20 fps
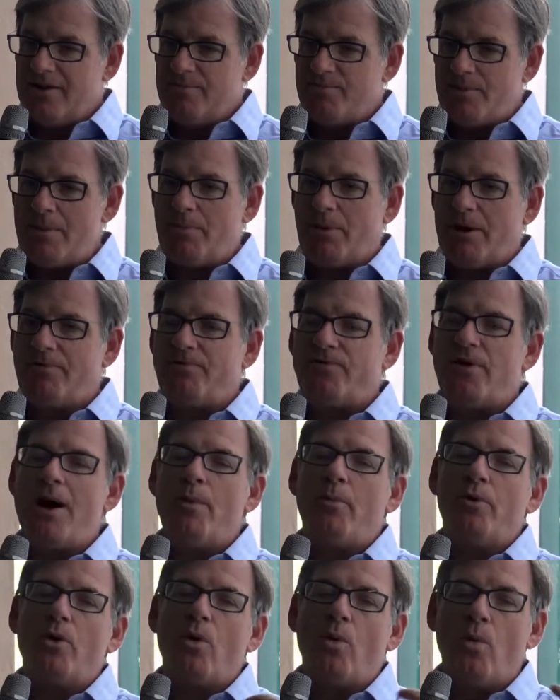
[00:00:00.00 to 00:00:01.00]
People are
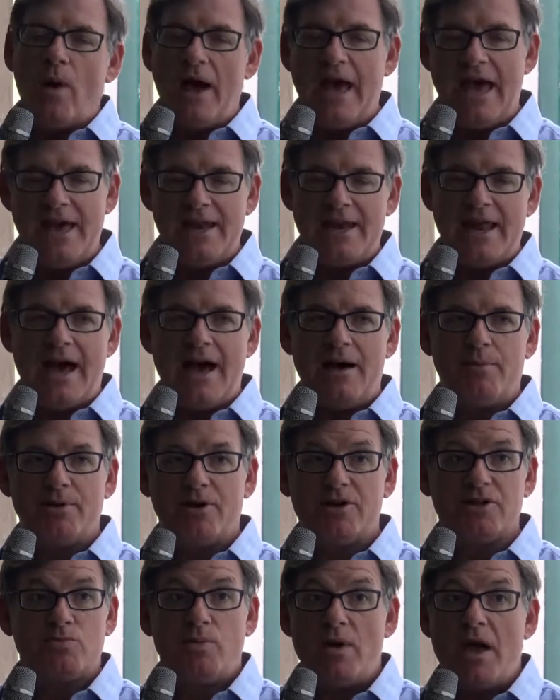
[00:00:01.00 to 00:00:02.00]
far more aware now
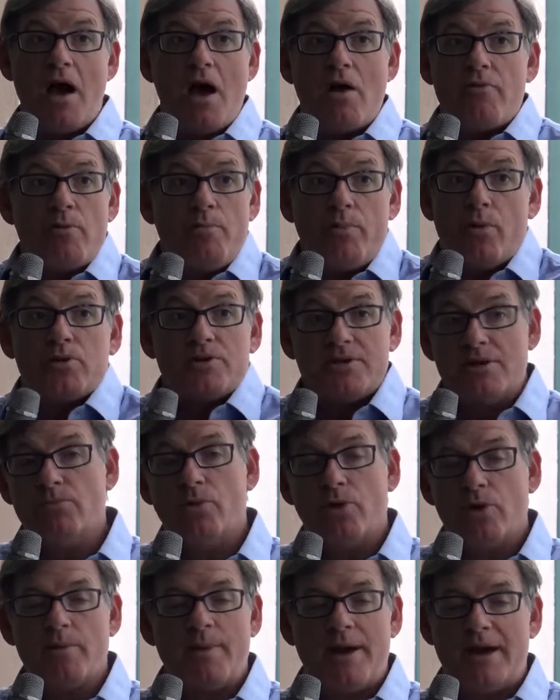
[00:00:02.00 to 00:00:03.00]
because we are reporting
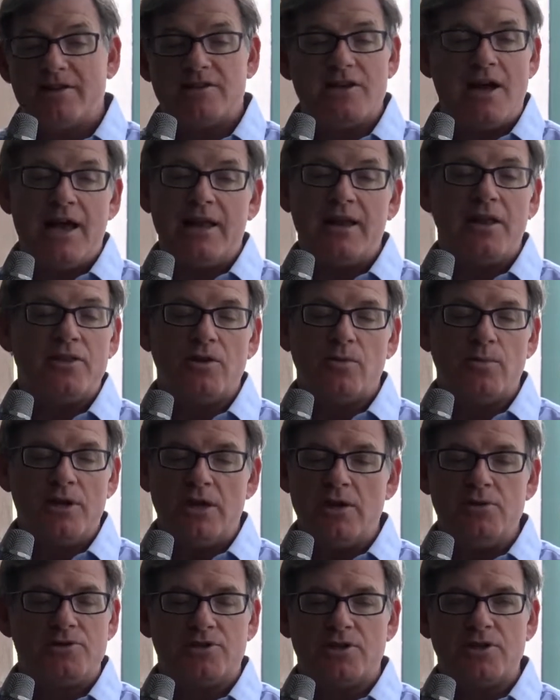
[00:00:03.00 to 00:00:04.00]
more about Thailand than we
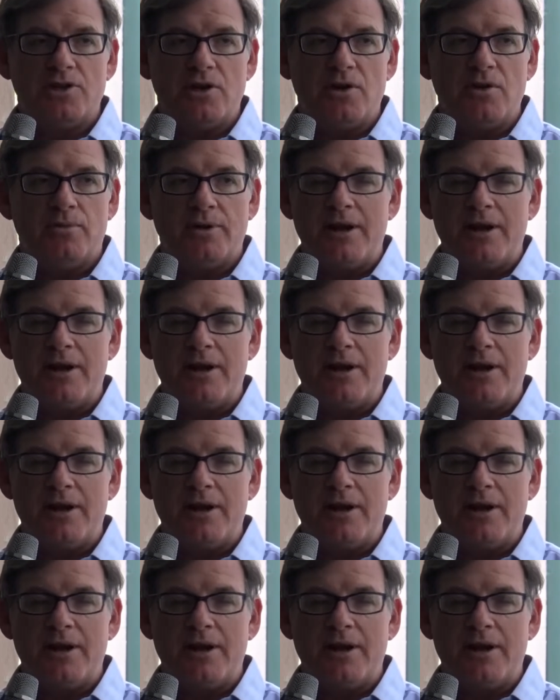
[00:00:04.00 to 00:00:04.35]
used to do.